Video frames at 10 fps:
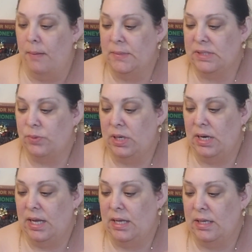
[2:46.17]
This one
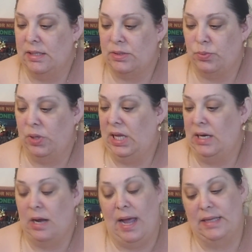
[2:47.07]
is really
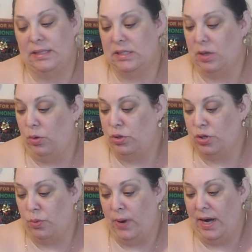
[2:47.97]
nice. It's an
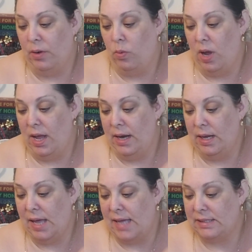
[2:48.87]
ultra wear one.
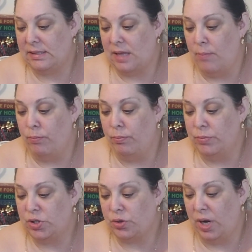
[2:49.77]
It has
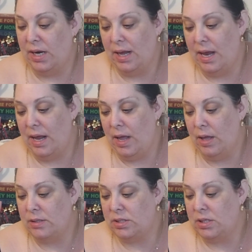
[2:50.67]
sunscreen in
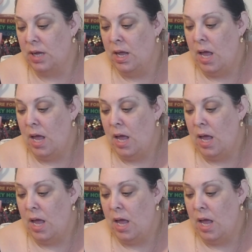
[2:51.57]
it,